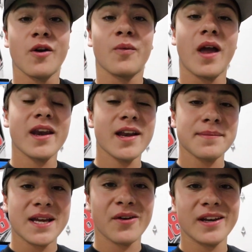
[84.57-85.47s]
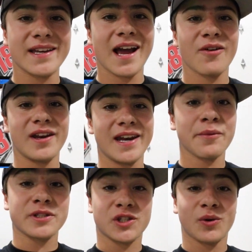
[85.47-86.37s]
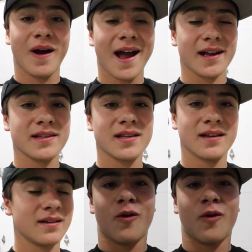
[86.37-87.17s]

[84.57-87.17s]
We ended up tearing it down and it was cracked,